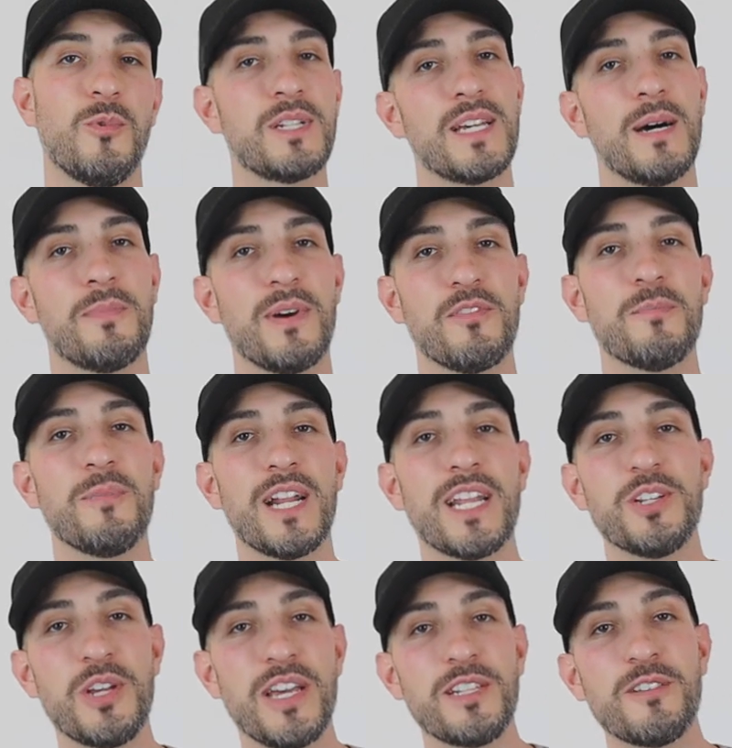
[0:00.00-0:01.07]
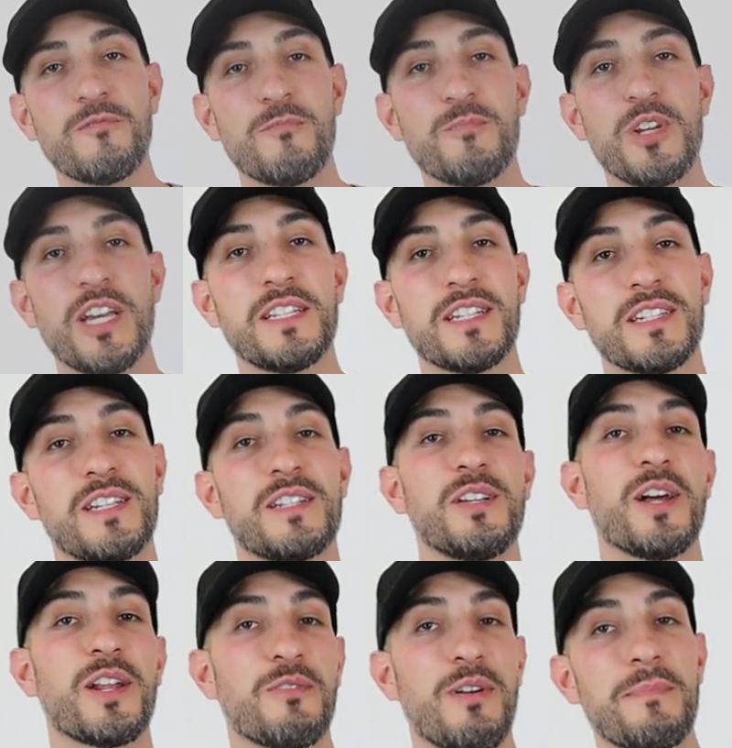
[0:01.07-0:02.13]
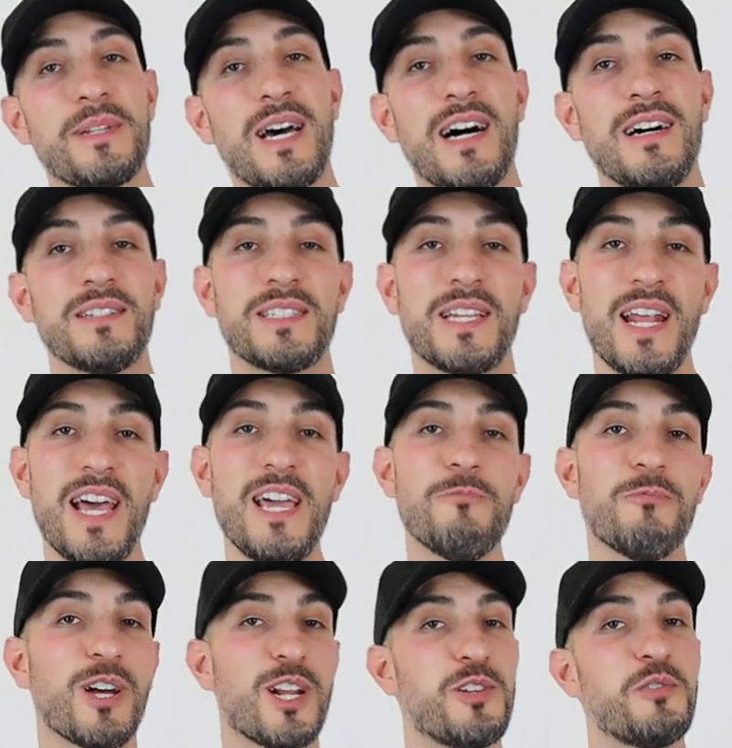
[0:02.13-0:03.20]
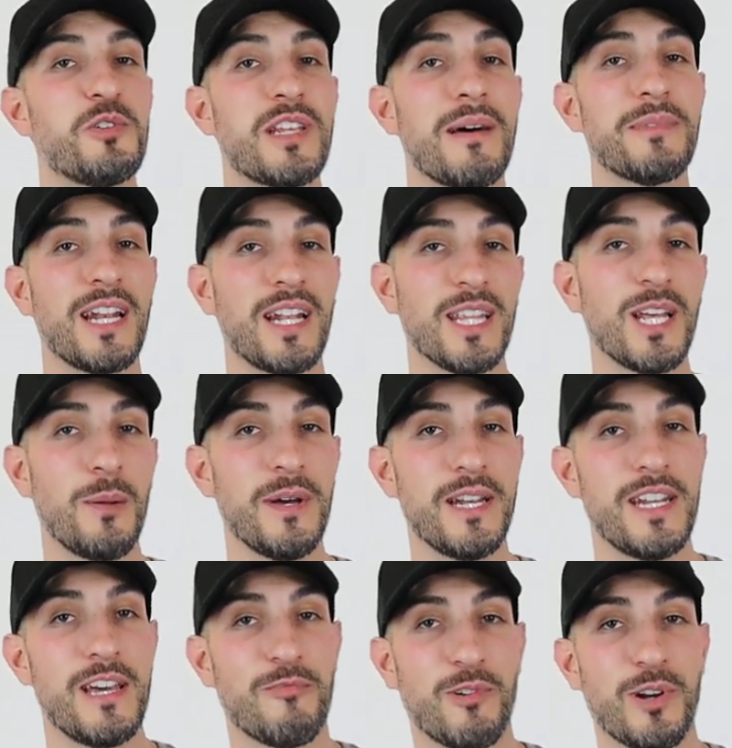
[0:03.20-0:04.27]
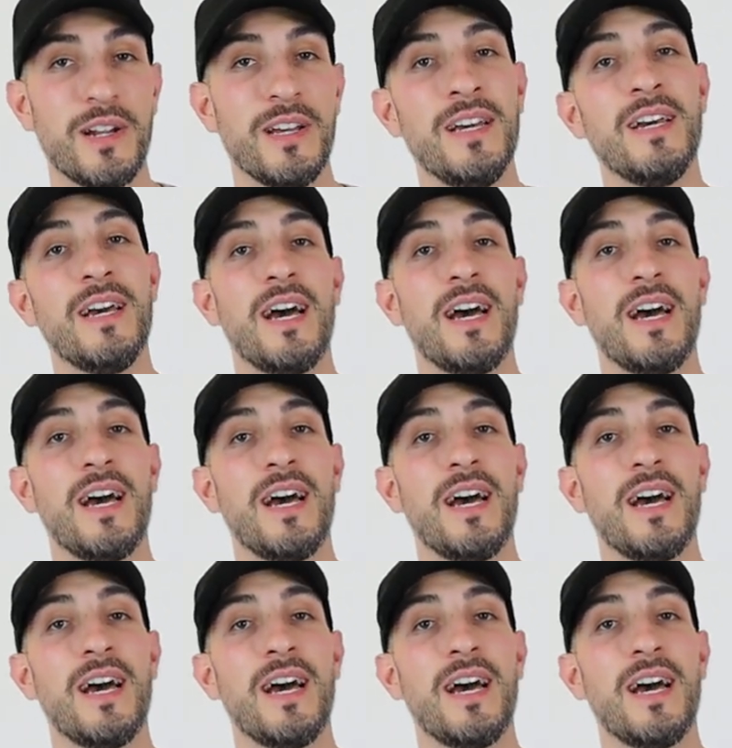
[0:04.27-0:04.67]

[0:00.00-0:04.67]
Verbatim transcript: What's up everybody? Jason from Jason's Exotic Reptiles. Today we're going to do something a little bit different.